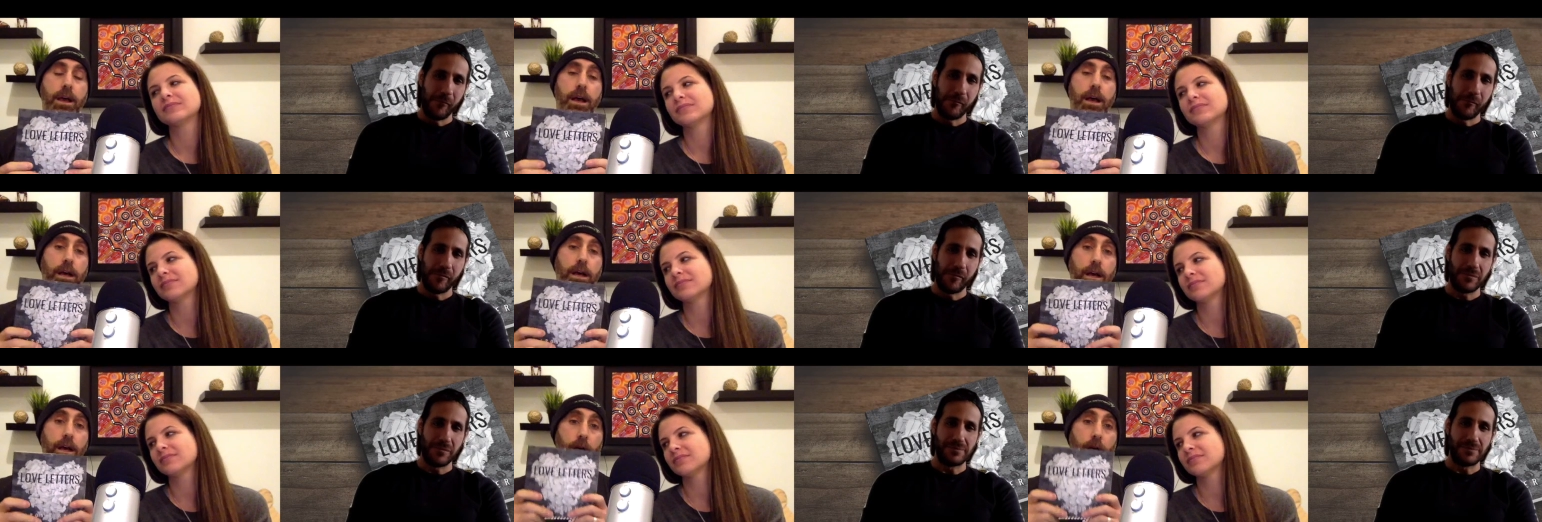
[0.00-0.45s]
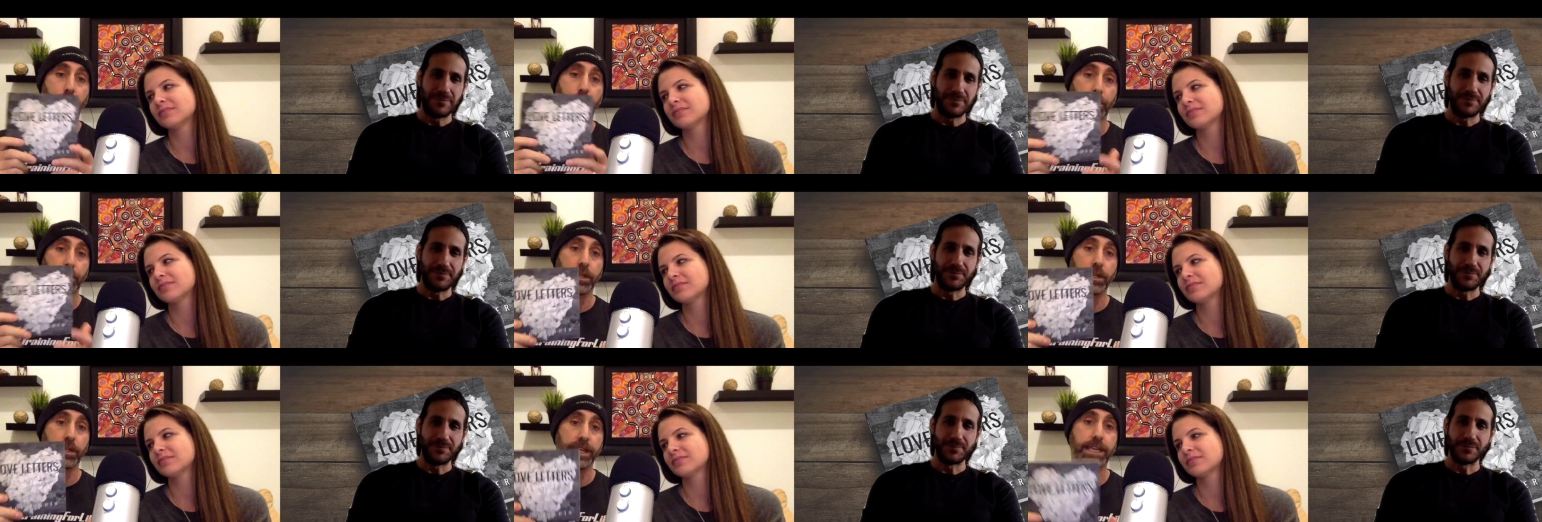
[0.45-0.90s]
Speaker 1: Uh, I'll
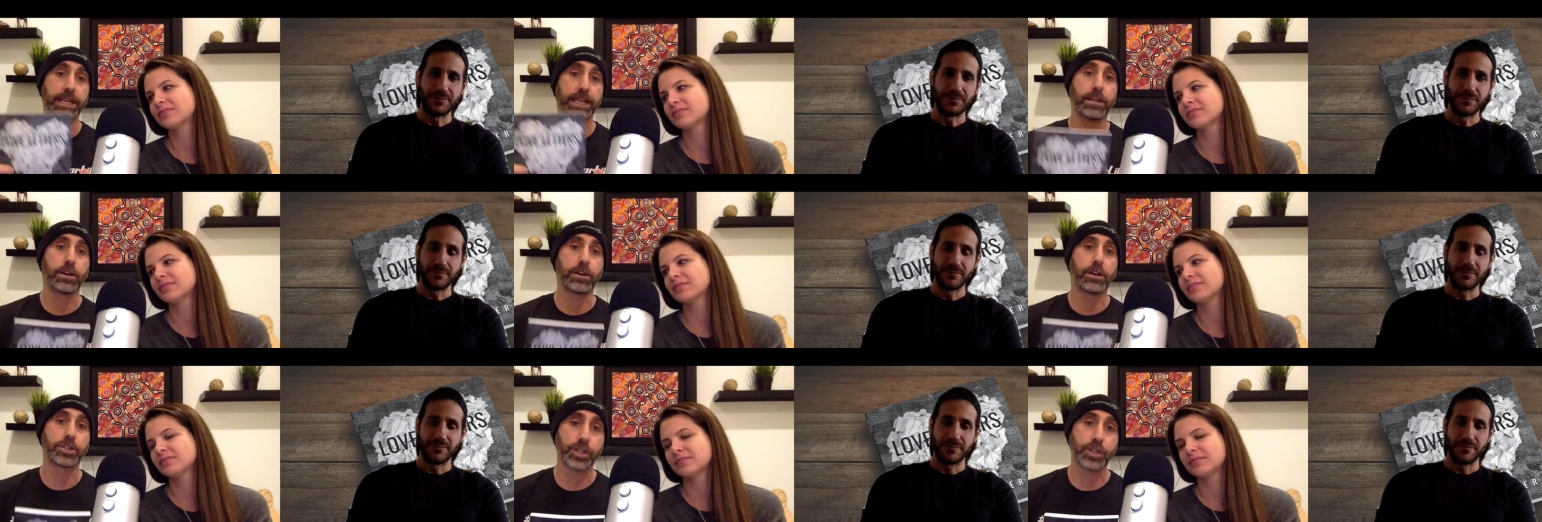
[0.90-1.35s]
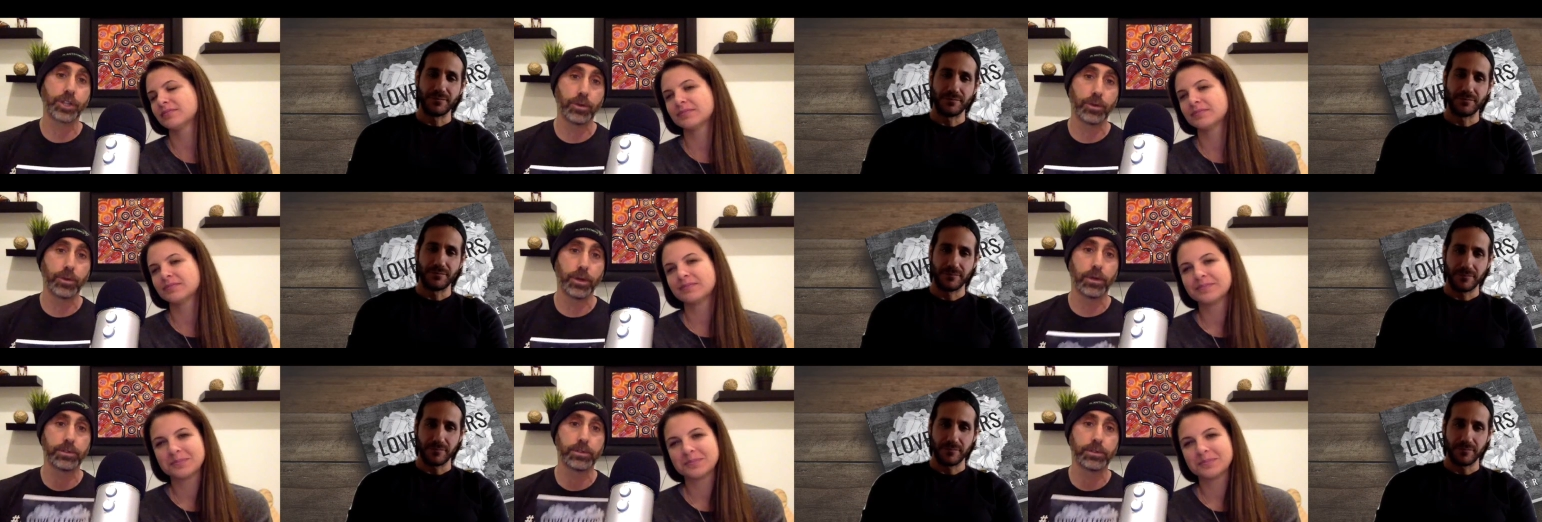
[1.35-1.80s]
put a link in our show
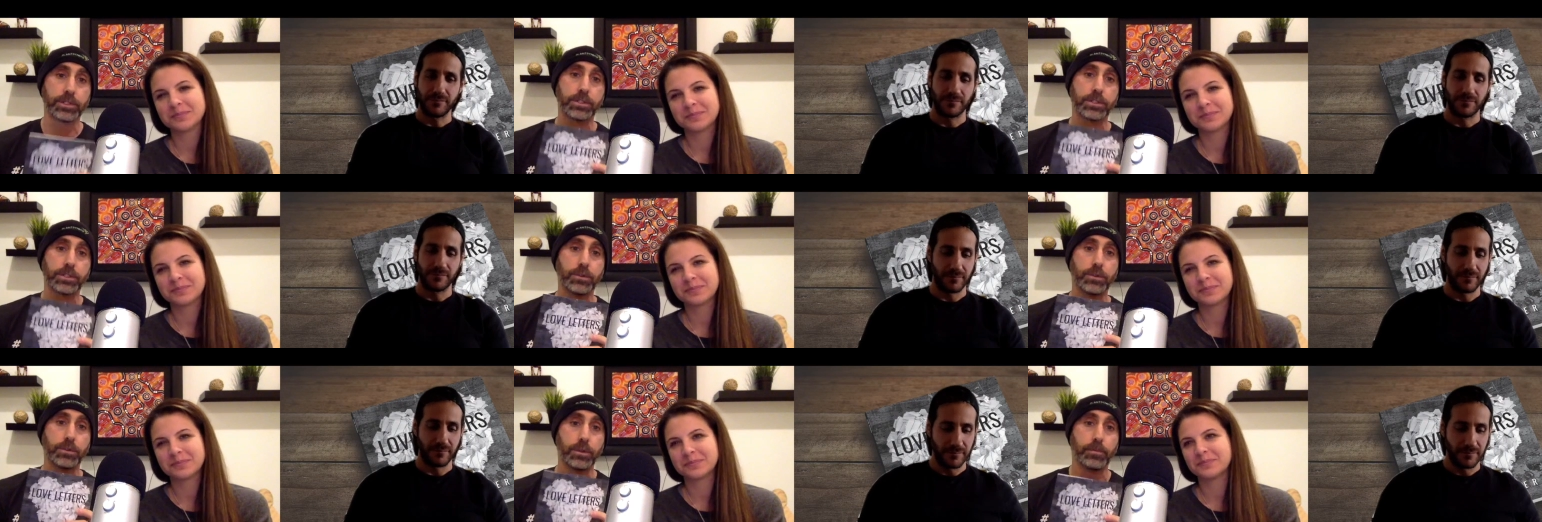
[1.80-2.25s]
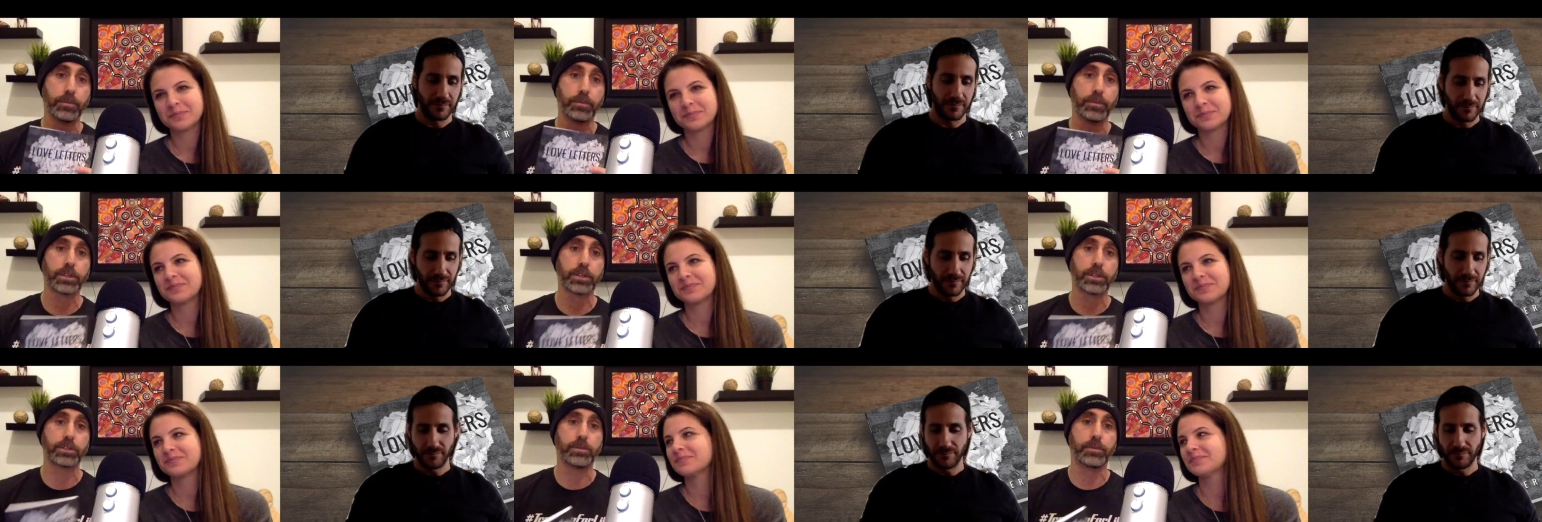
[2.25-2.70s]
notes to the
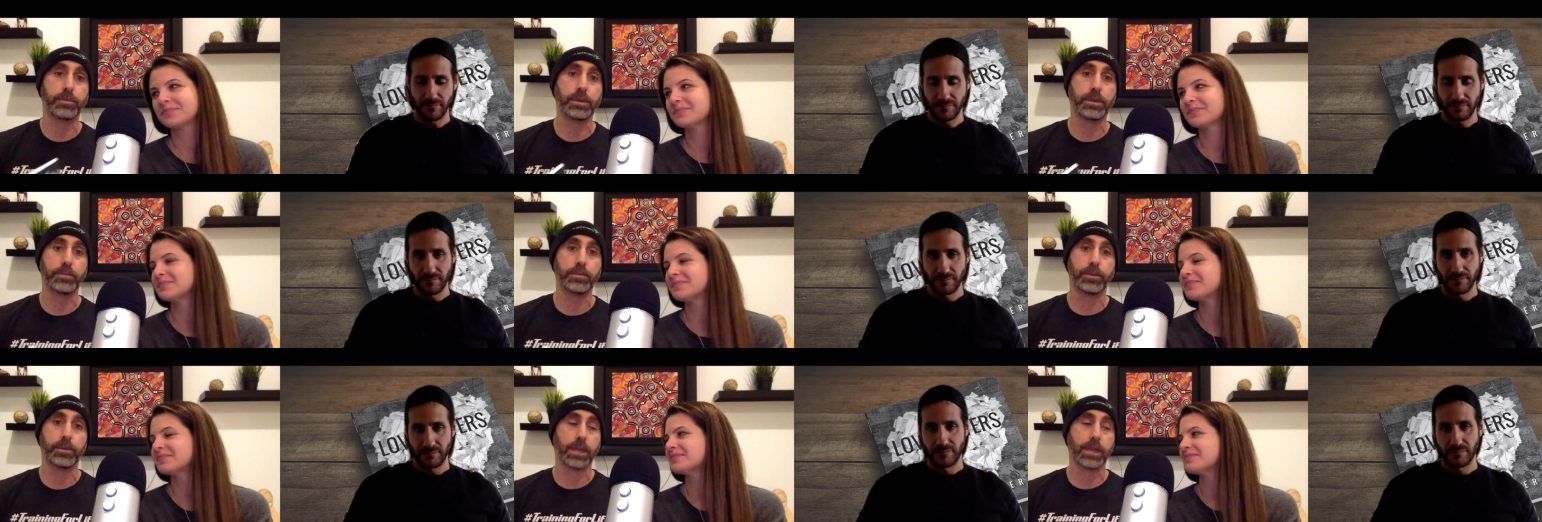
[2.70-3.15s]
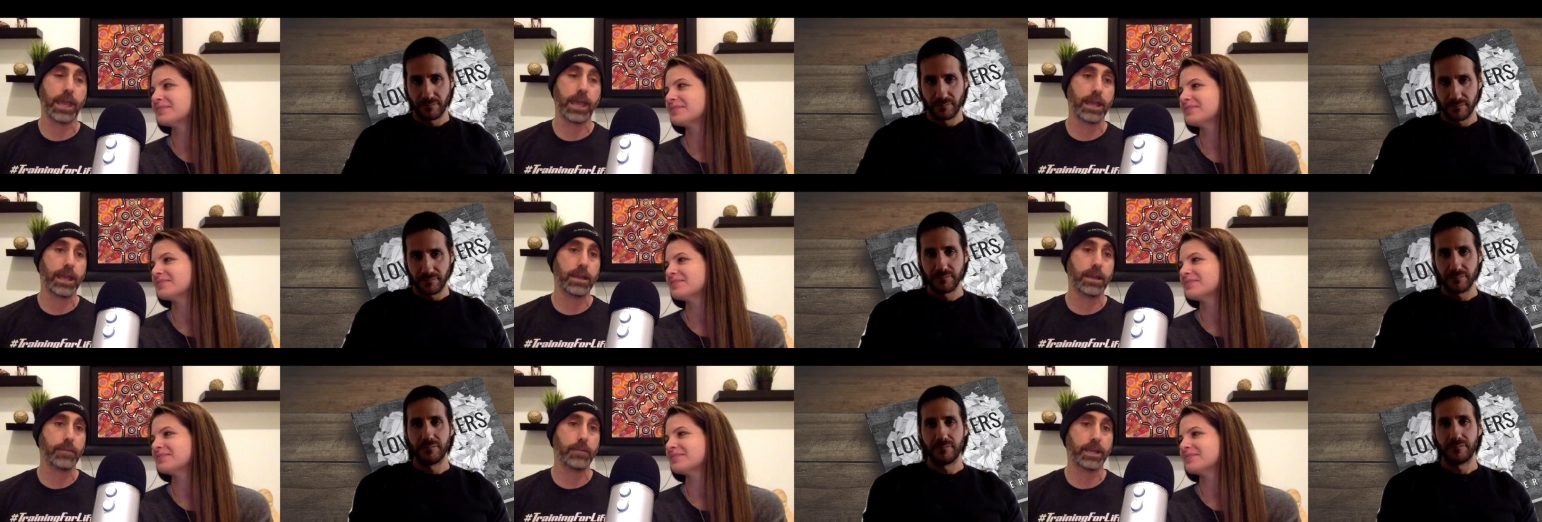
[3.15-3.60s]
book so people
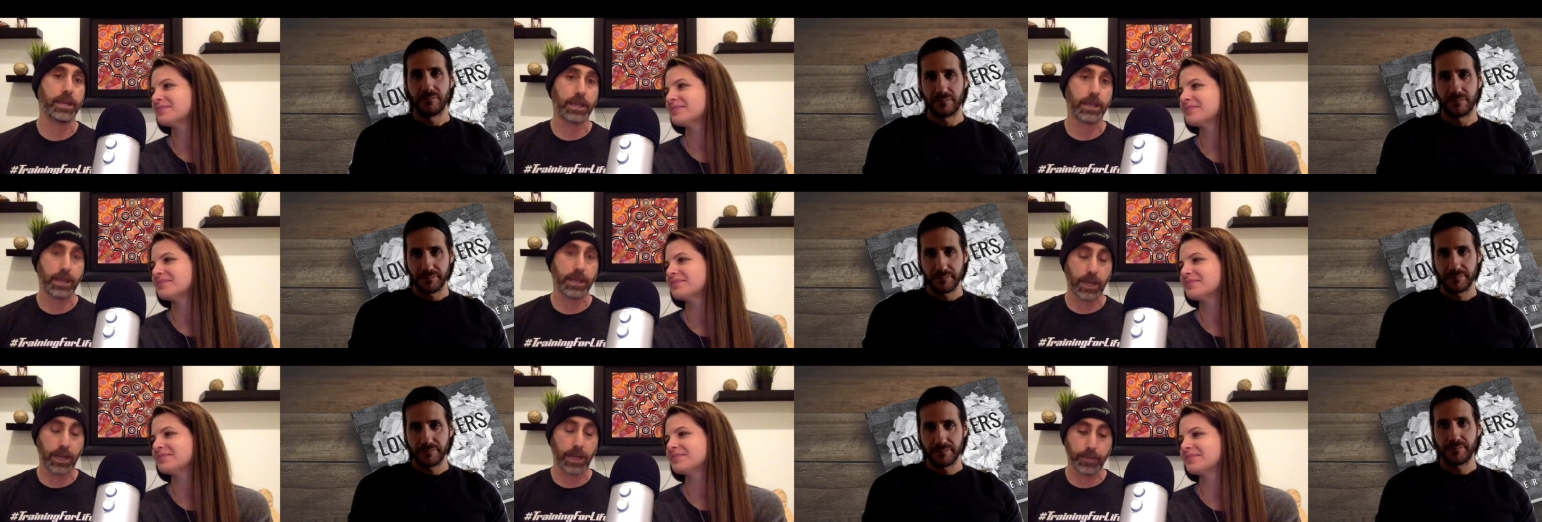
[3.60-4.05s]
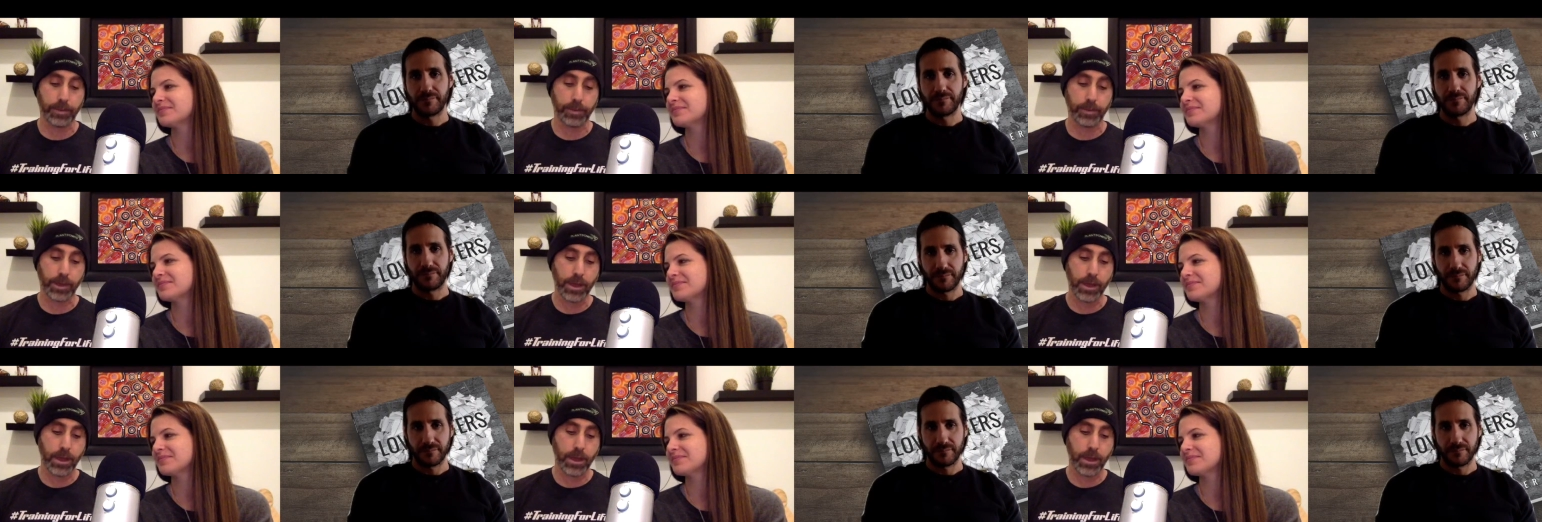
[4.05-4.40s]
can pick it up.